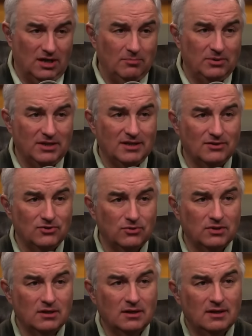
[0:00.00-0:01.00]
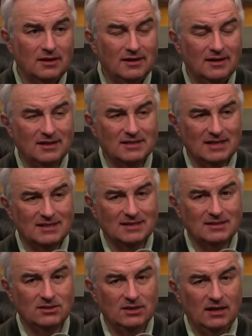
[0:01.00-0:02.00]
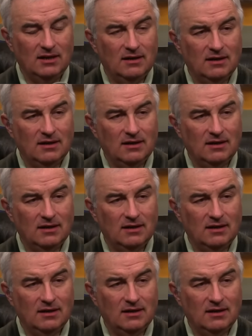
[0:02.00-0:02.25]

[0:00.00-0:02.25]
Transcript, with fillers: company yeah. can do it. This has a, a,